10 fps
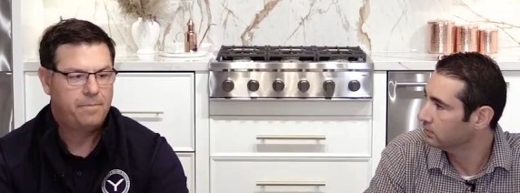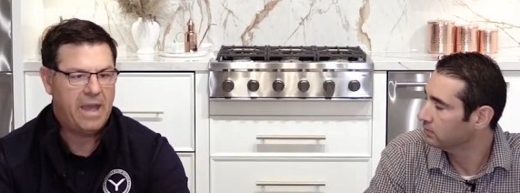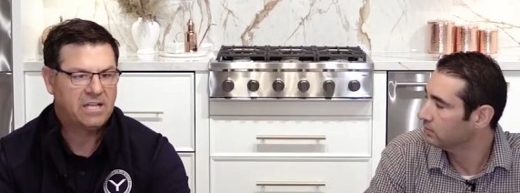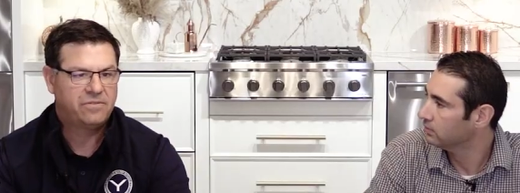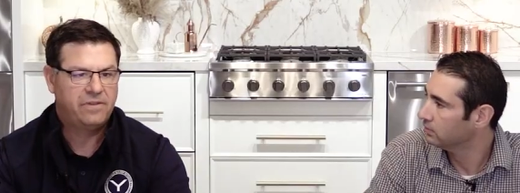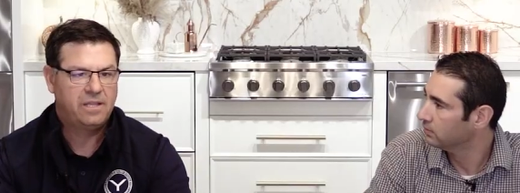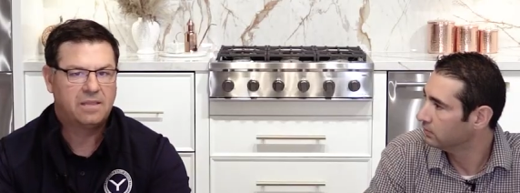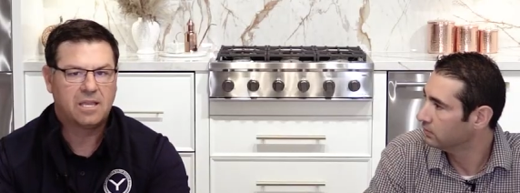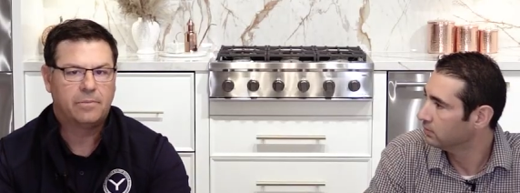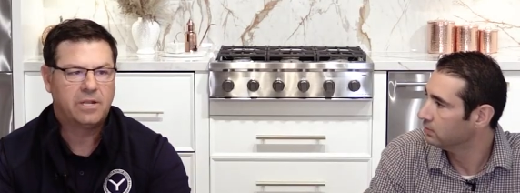Speaker 1: Batch
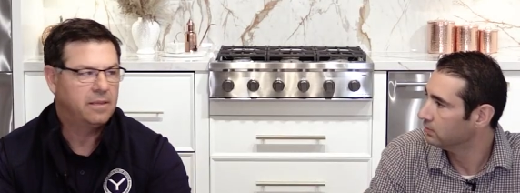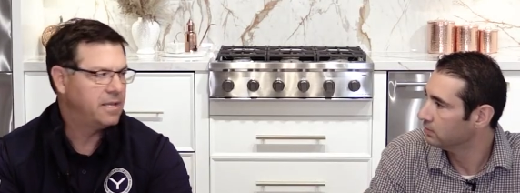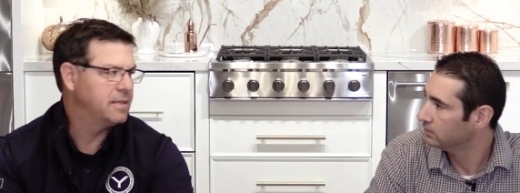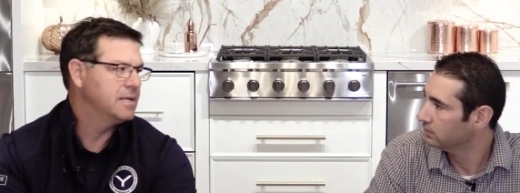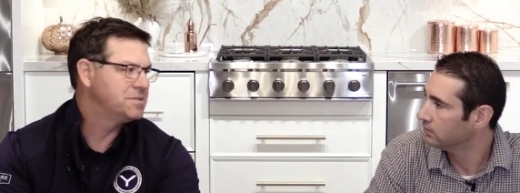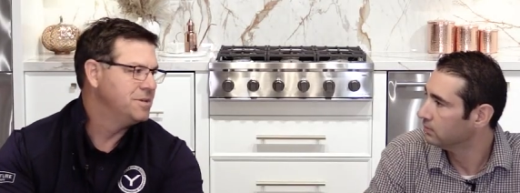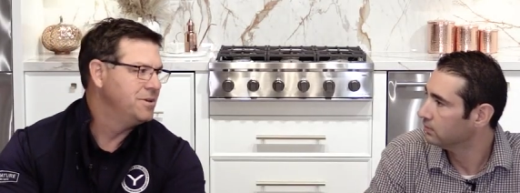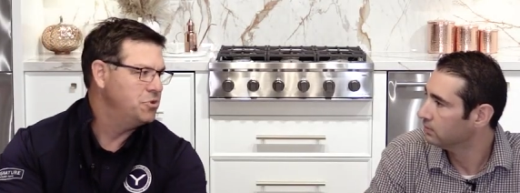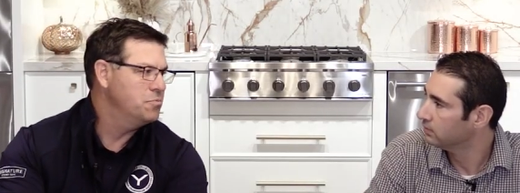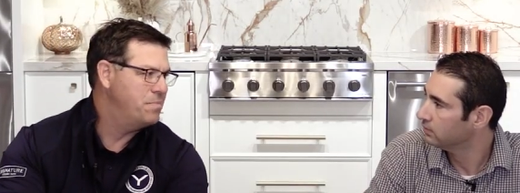feed, think about it like this.
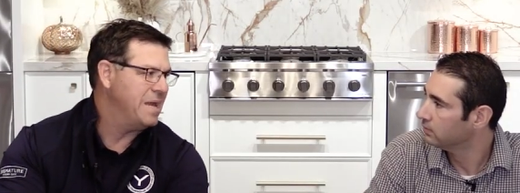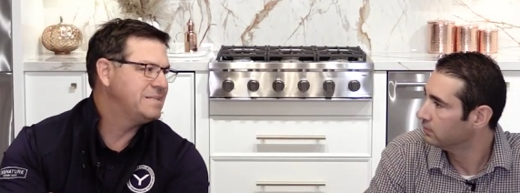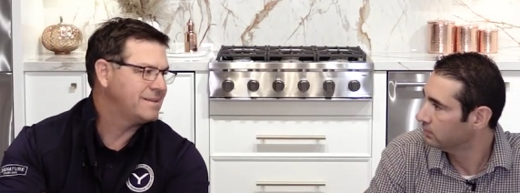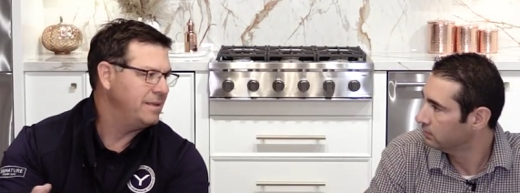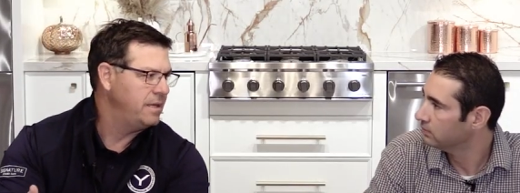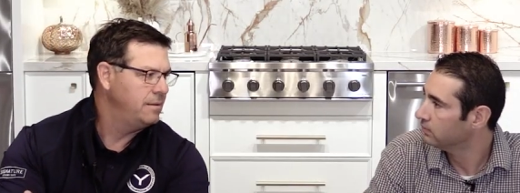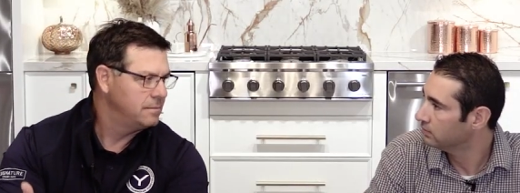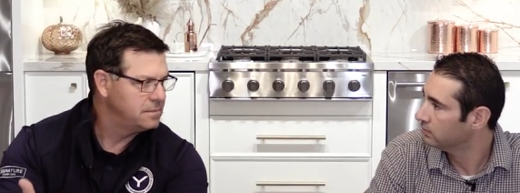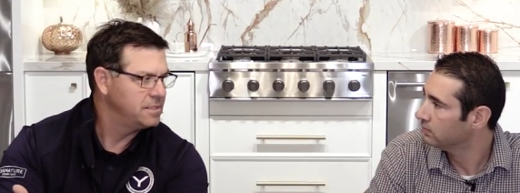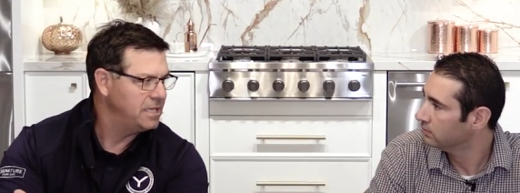You basically,
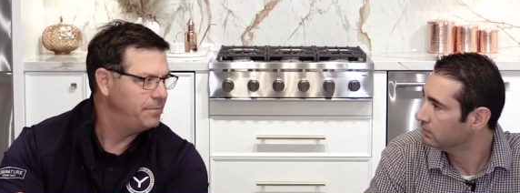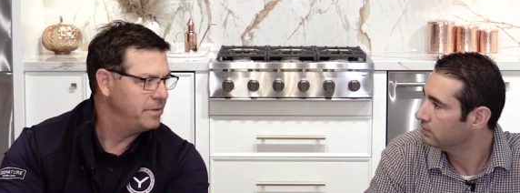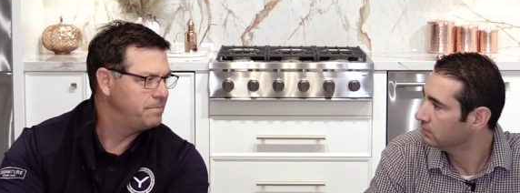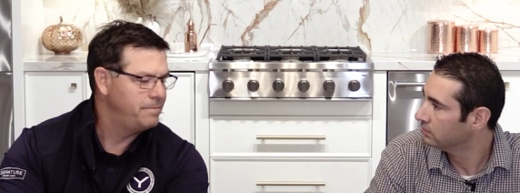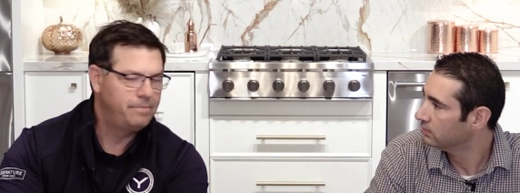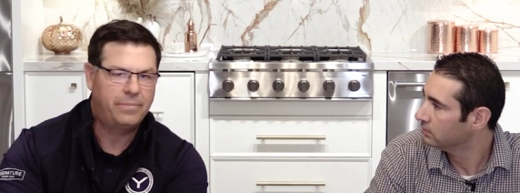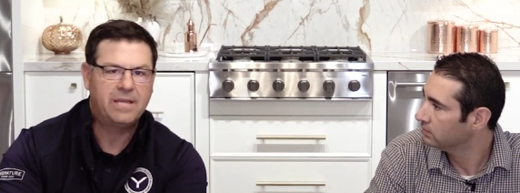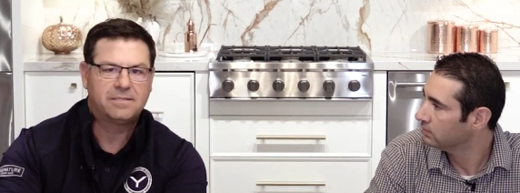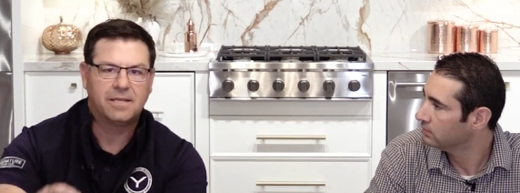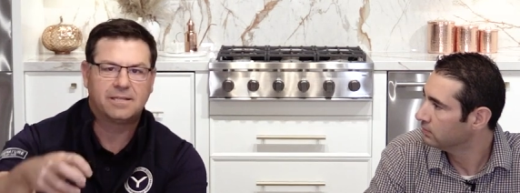to keep it
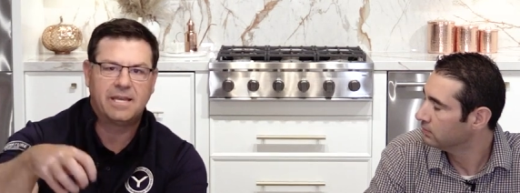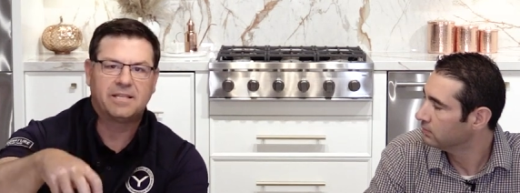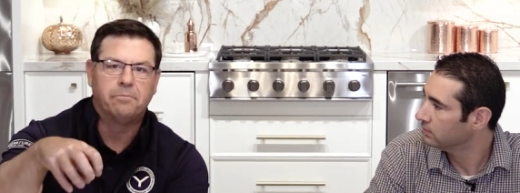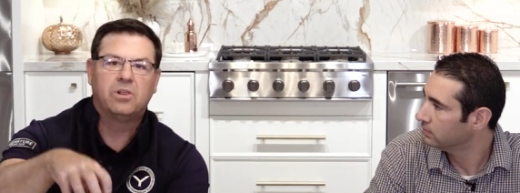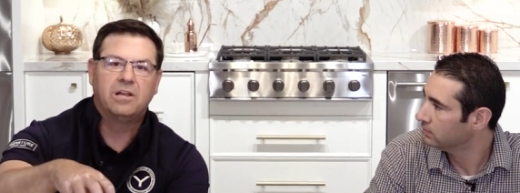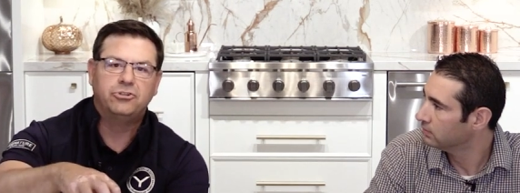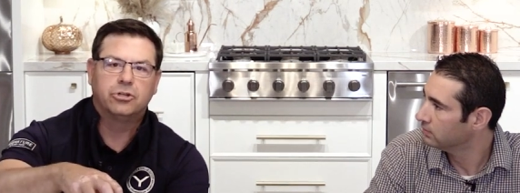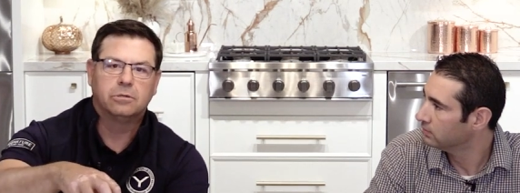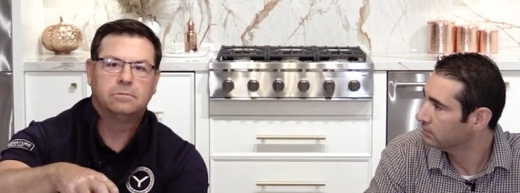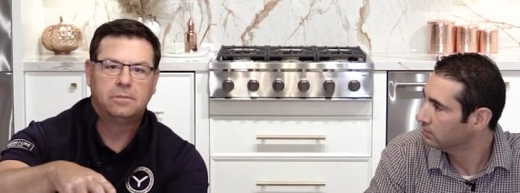basic, take the
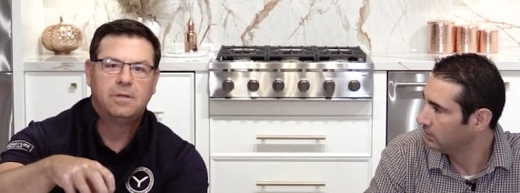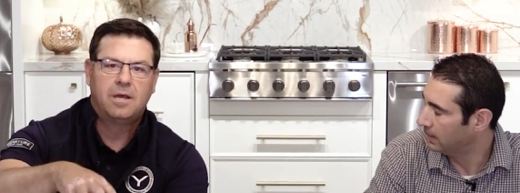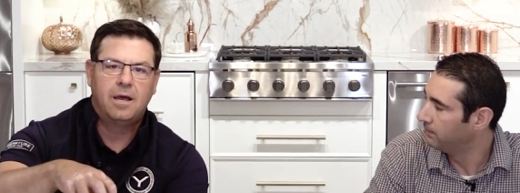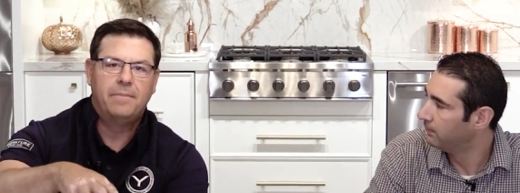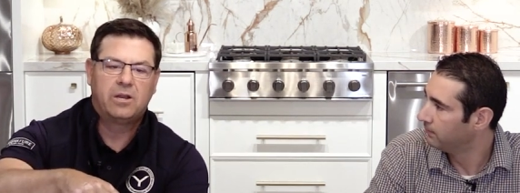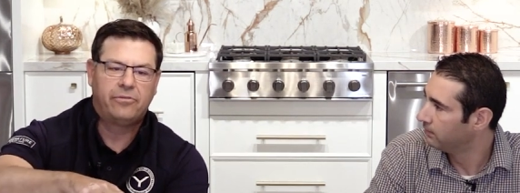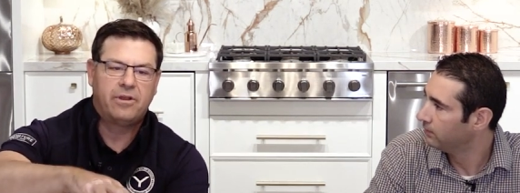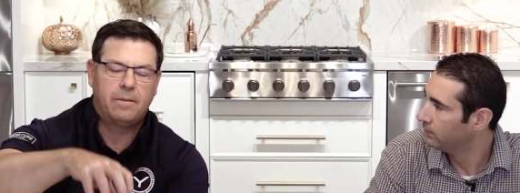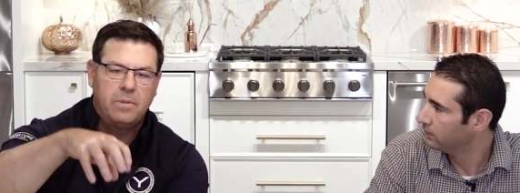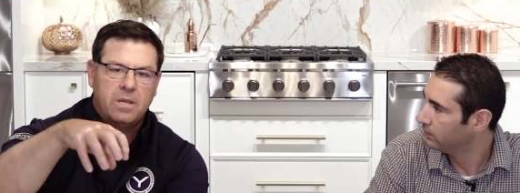plunger, a metal
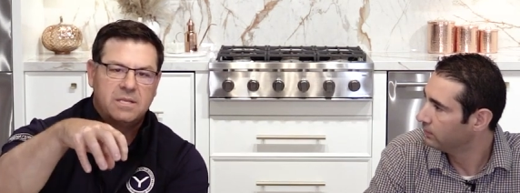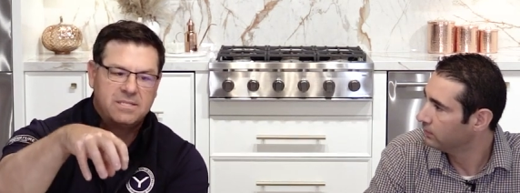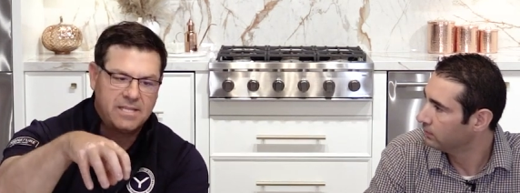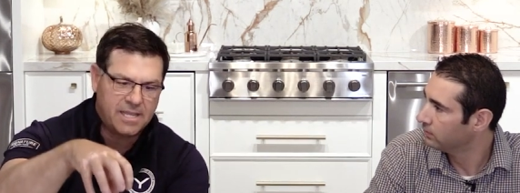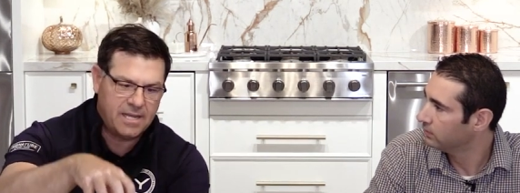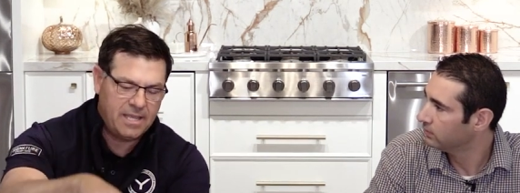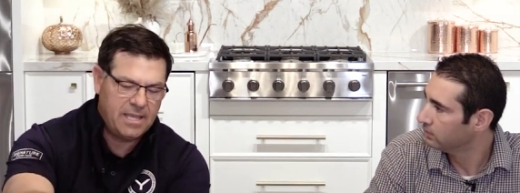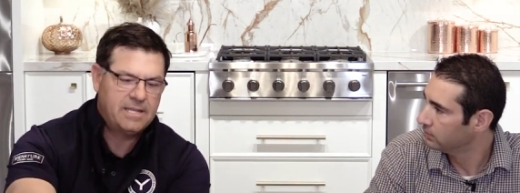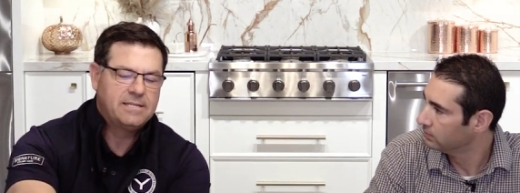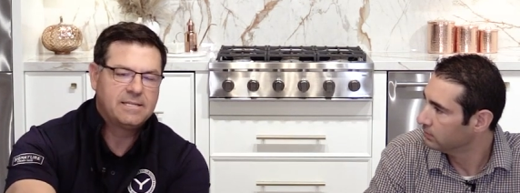top, stick it
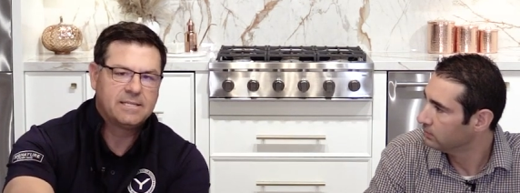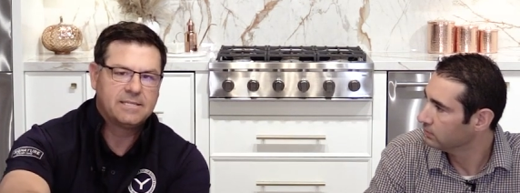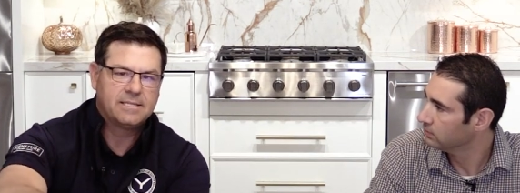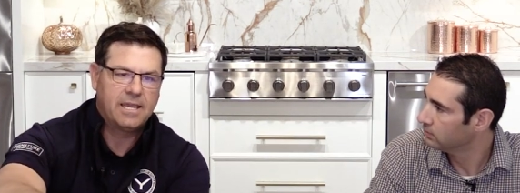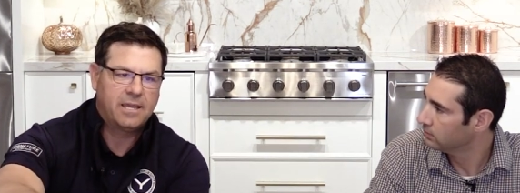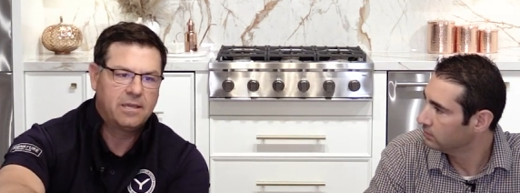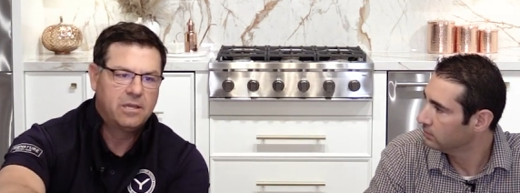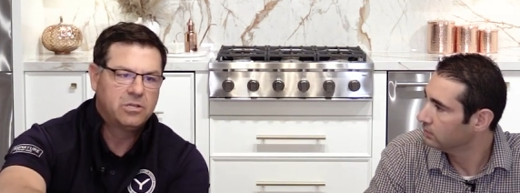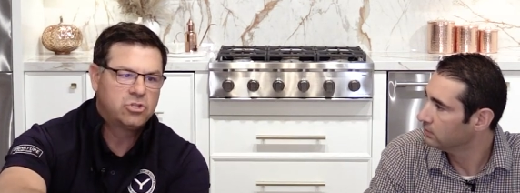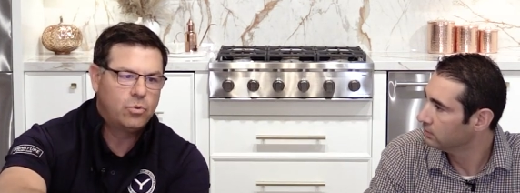into the sink,
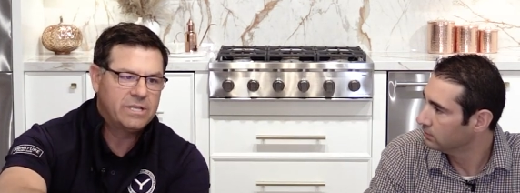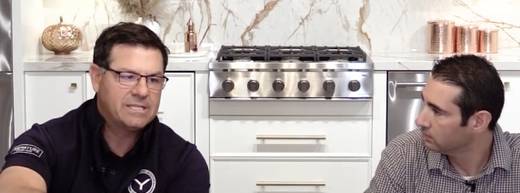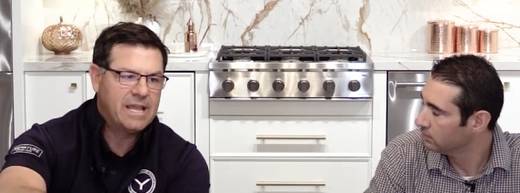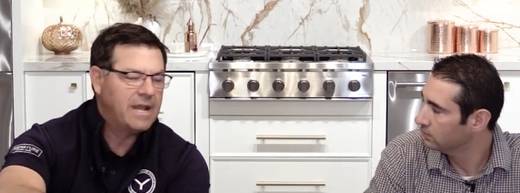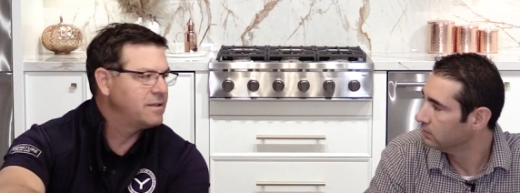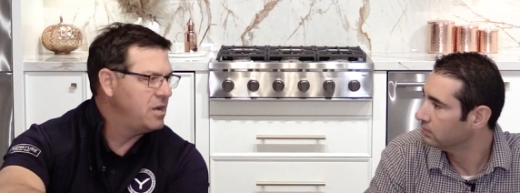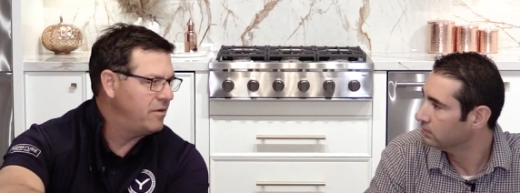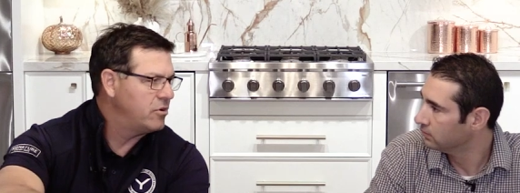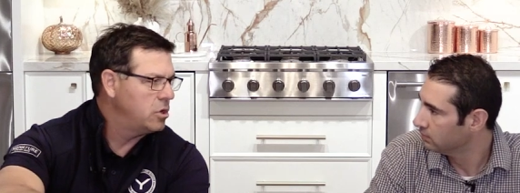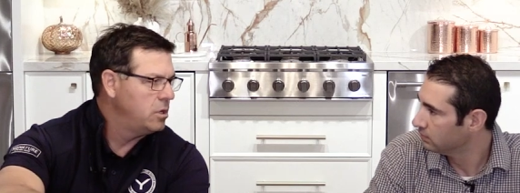twist that
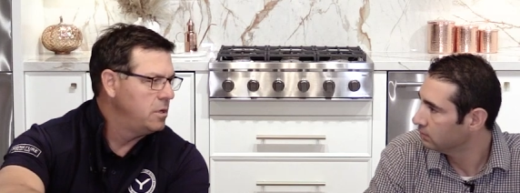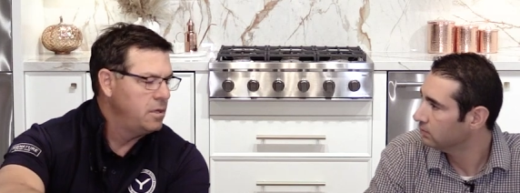cover,